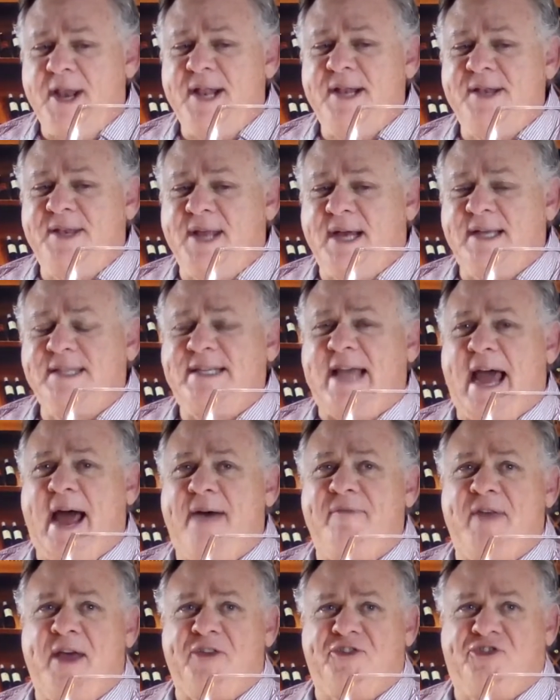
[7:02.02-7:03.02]
it does
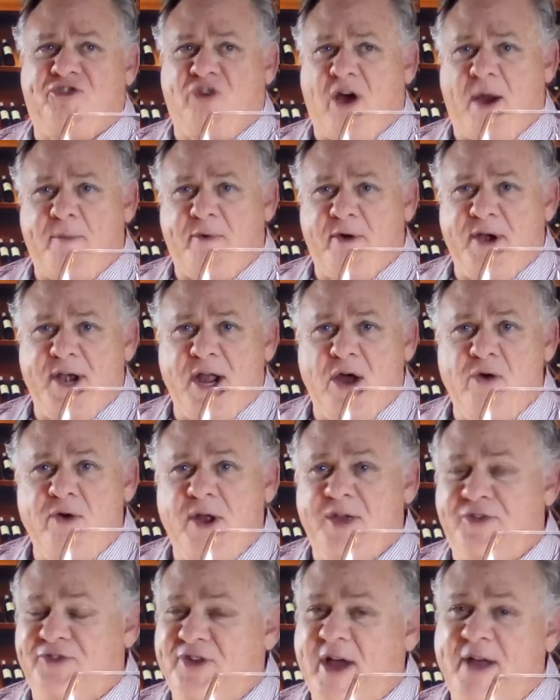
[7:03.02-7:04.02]
have that strawberry note.
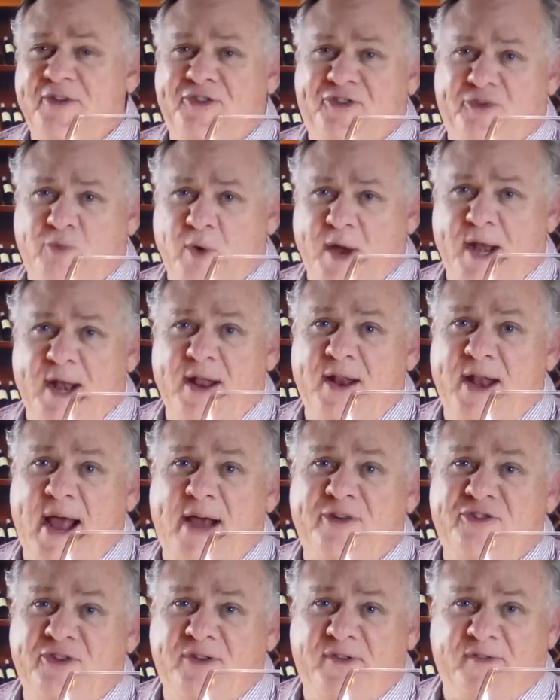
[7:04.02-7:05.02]
It's not sweet. It
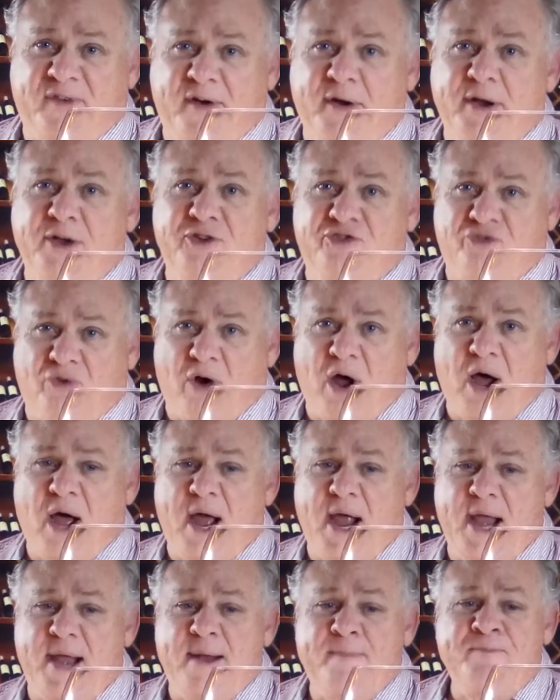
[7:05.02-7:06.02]
actually is a very
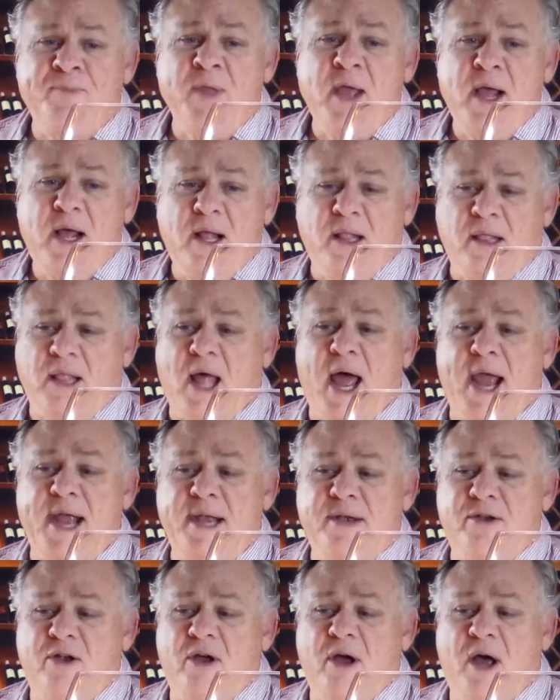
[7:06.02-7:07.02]
dry,
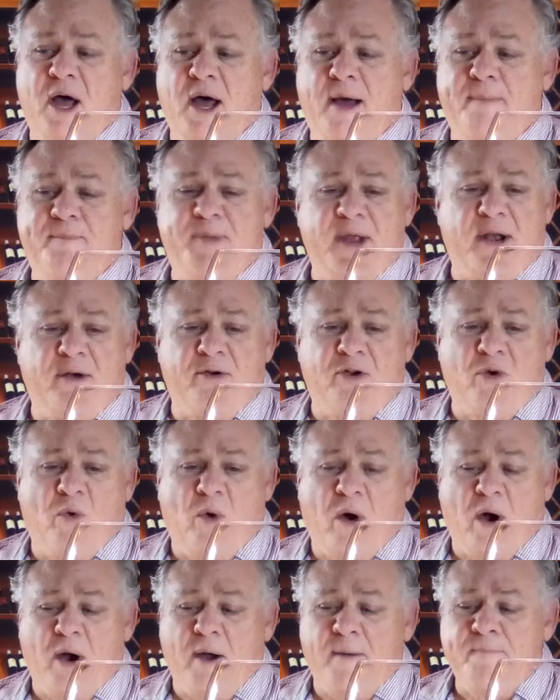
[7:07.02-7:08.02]
light Pinot
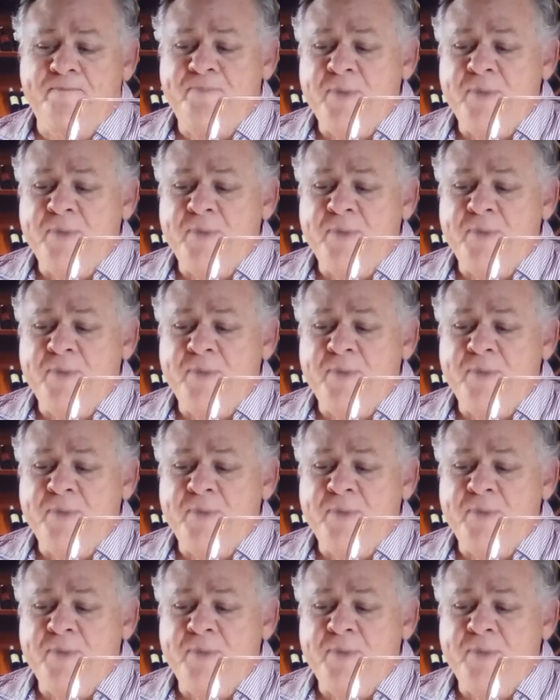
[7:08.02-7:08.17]
Noir.